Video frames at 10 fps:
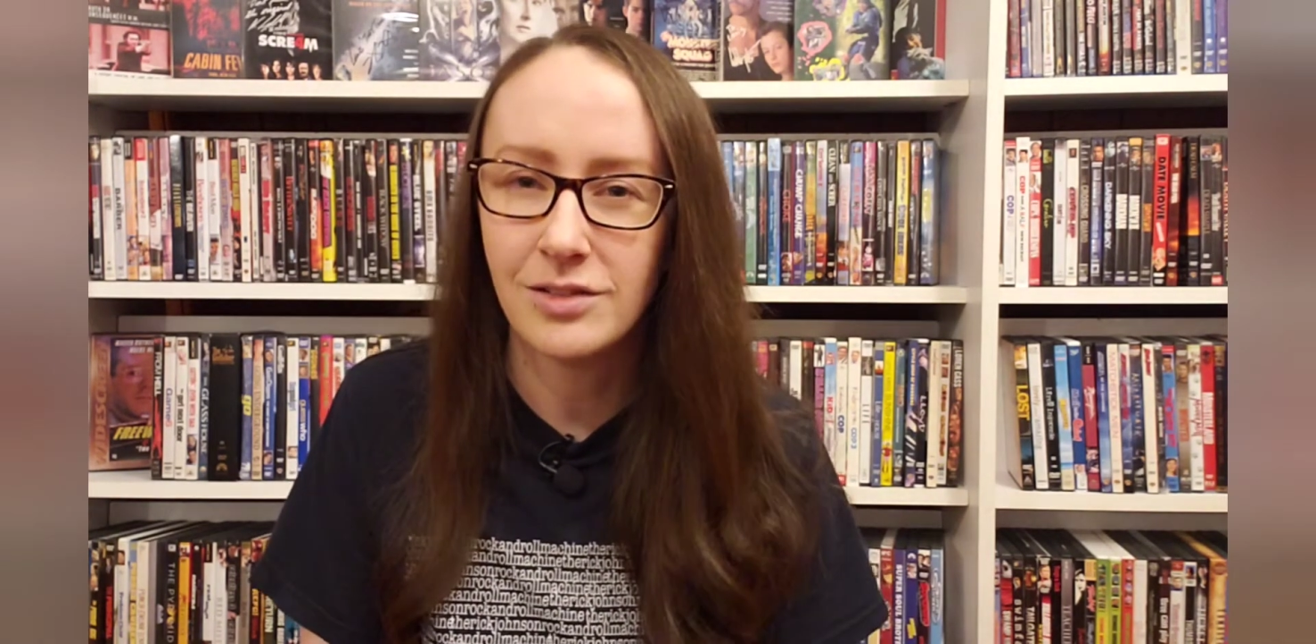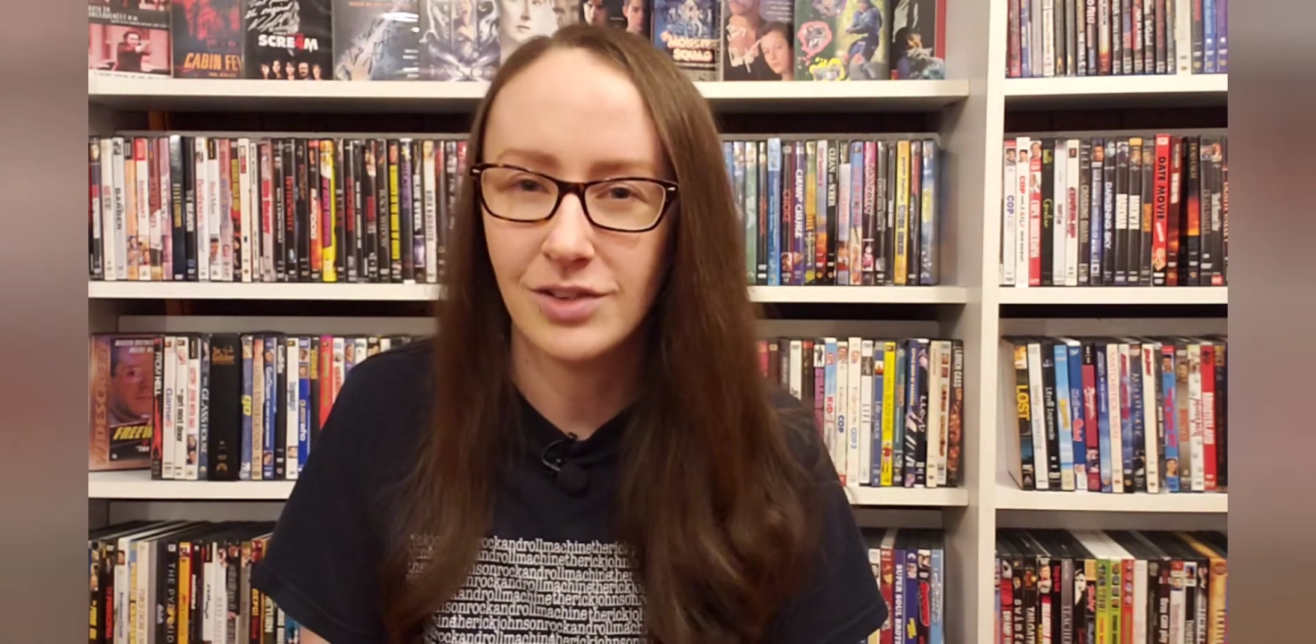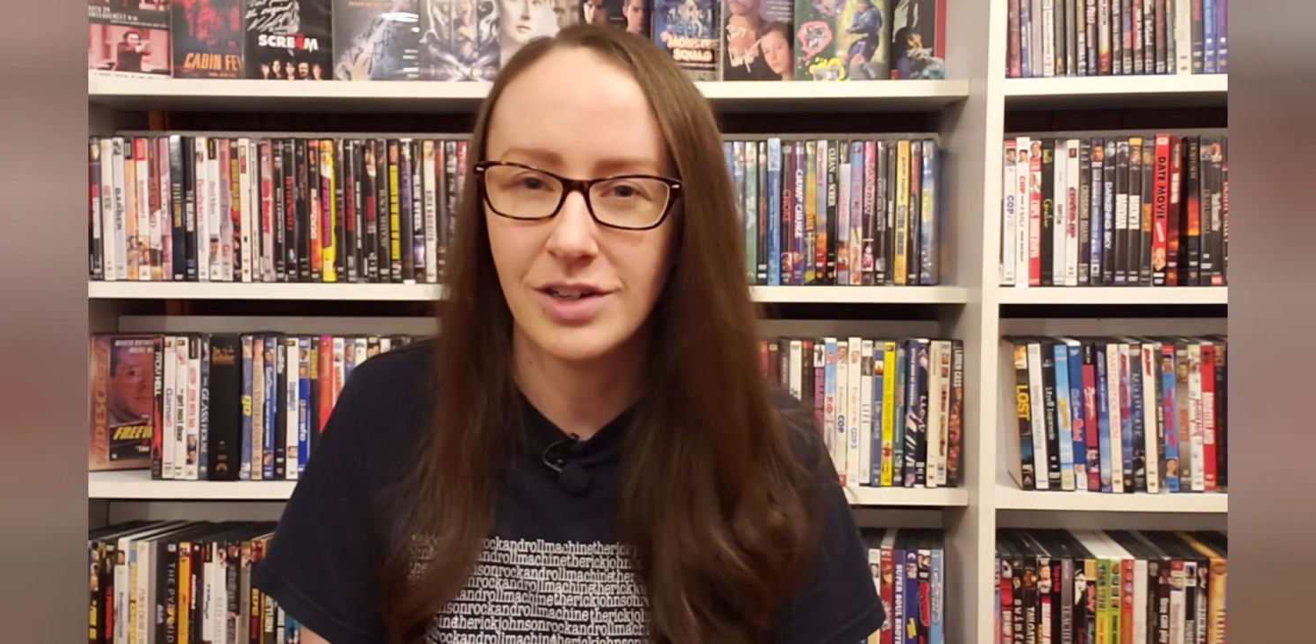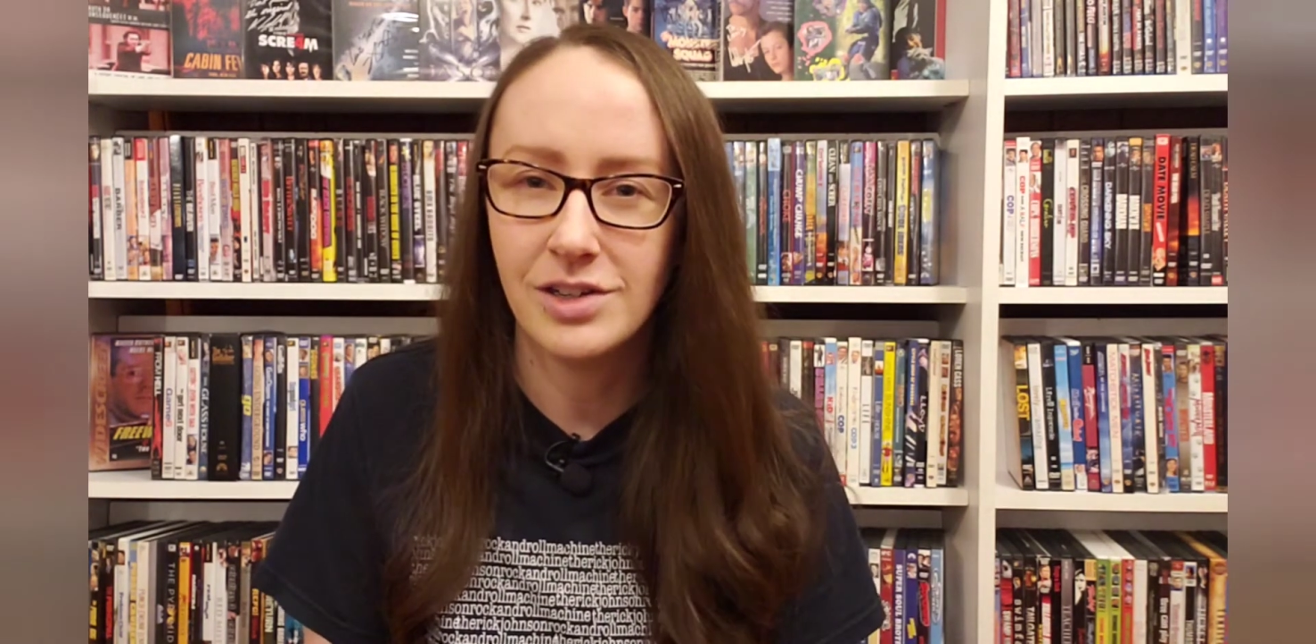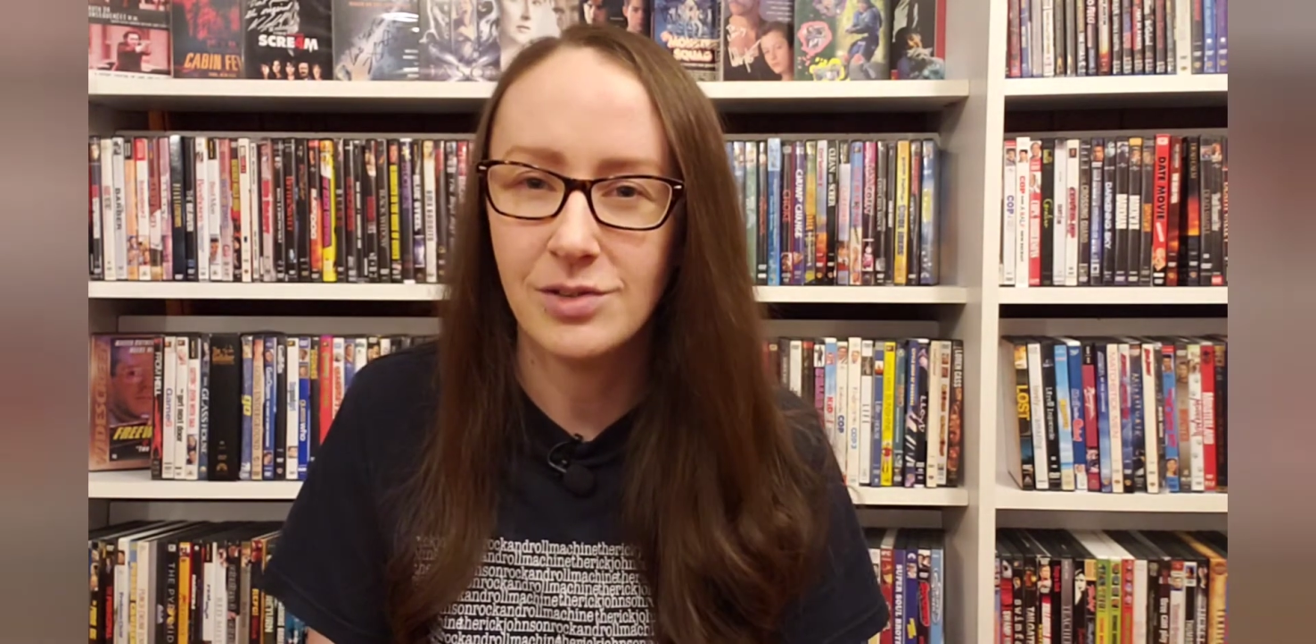
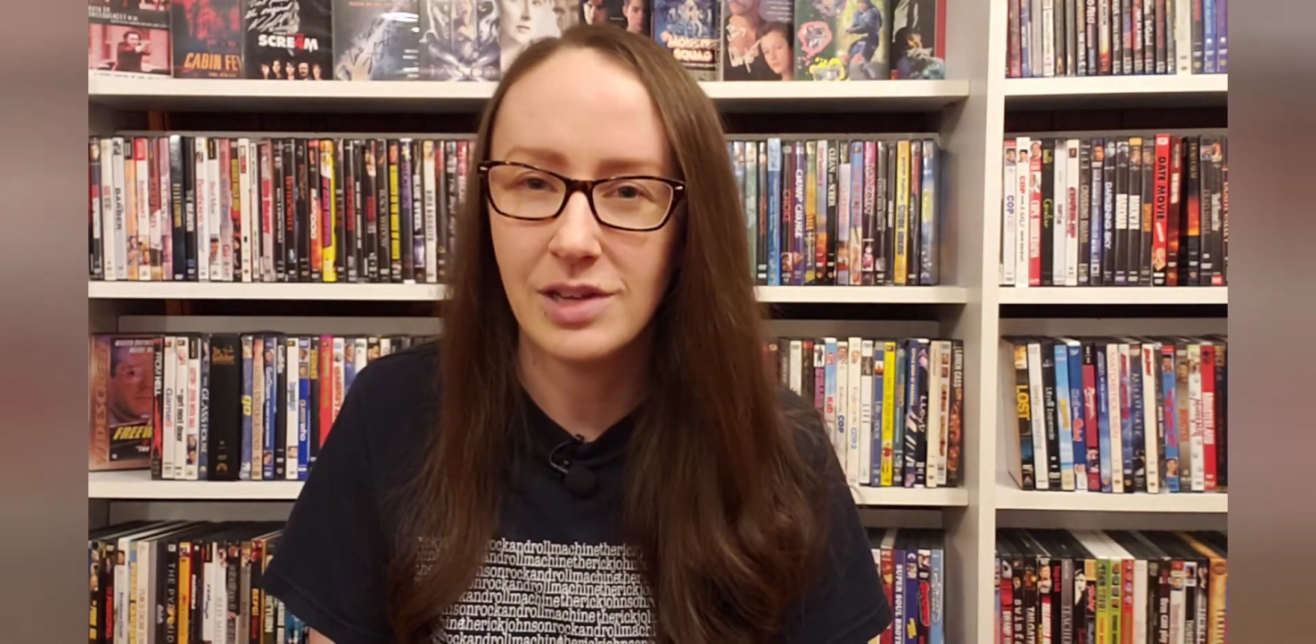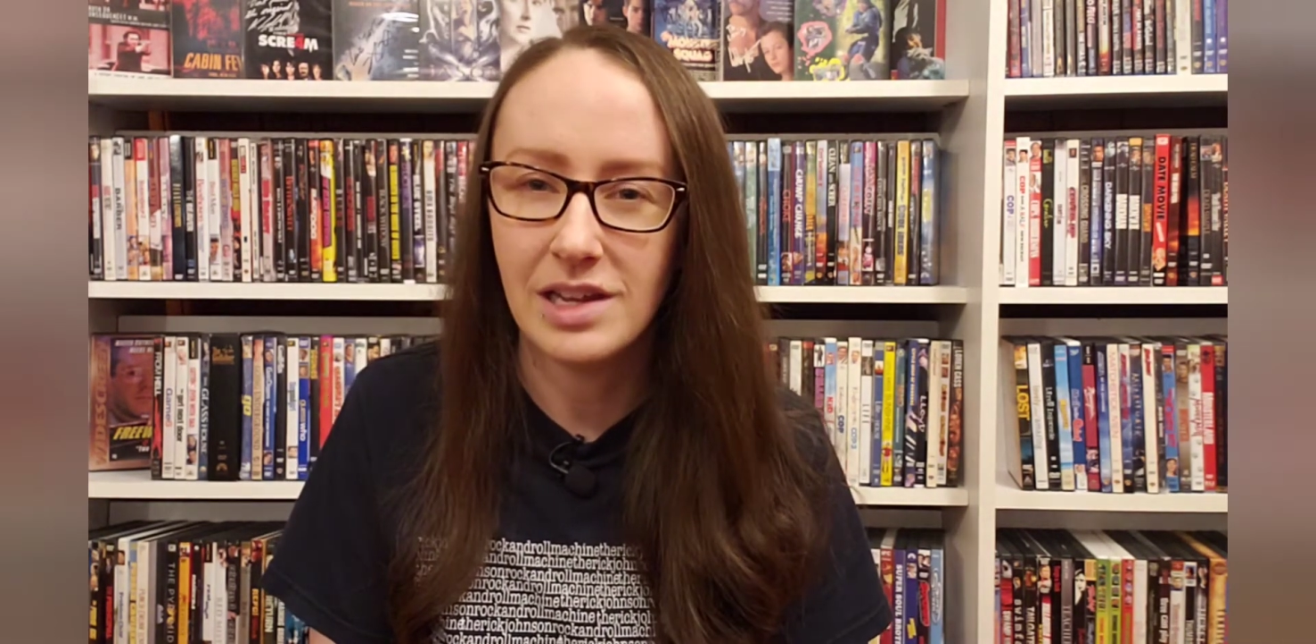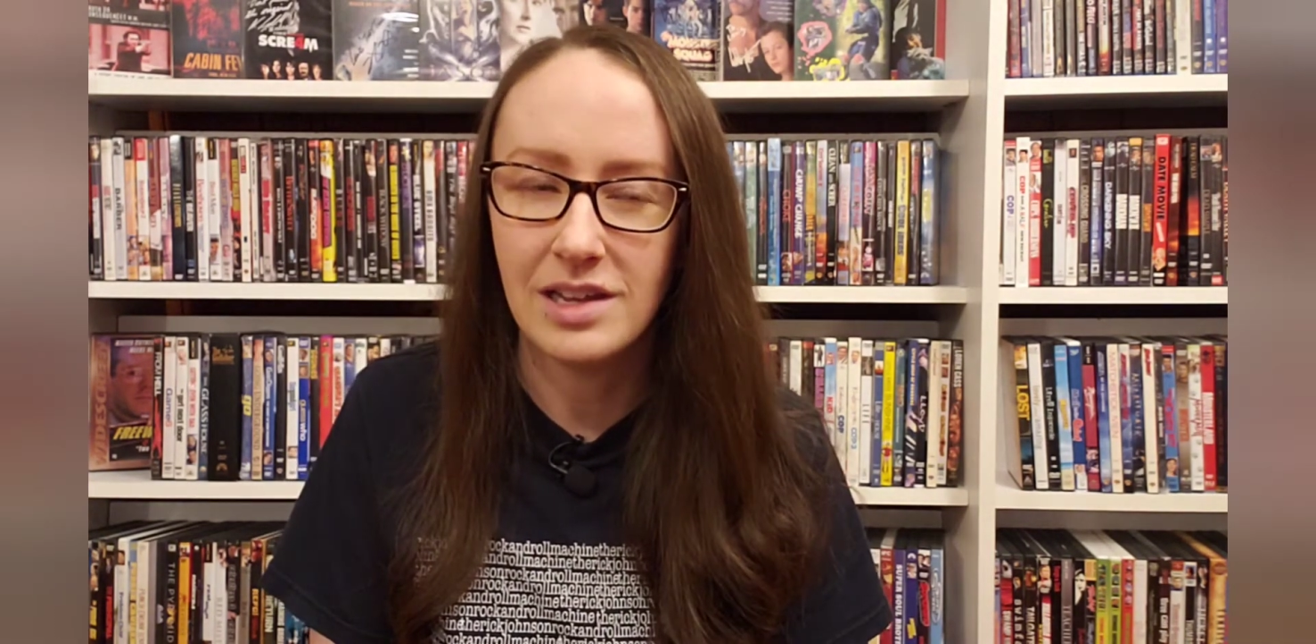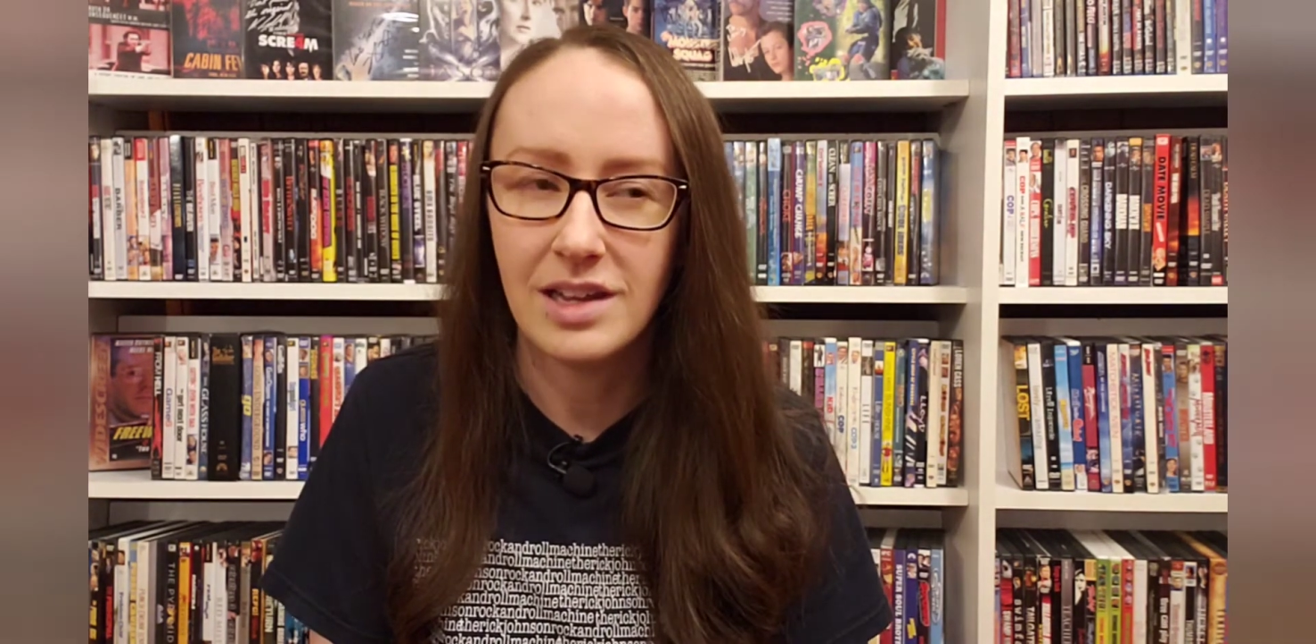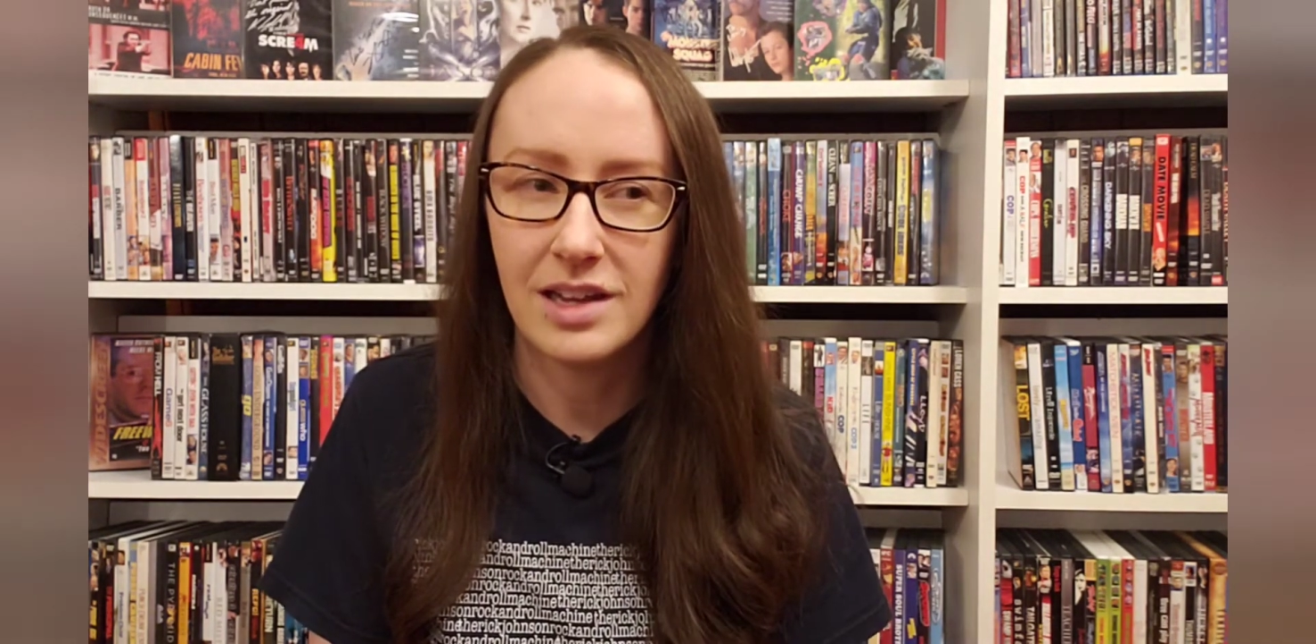very unique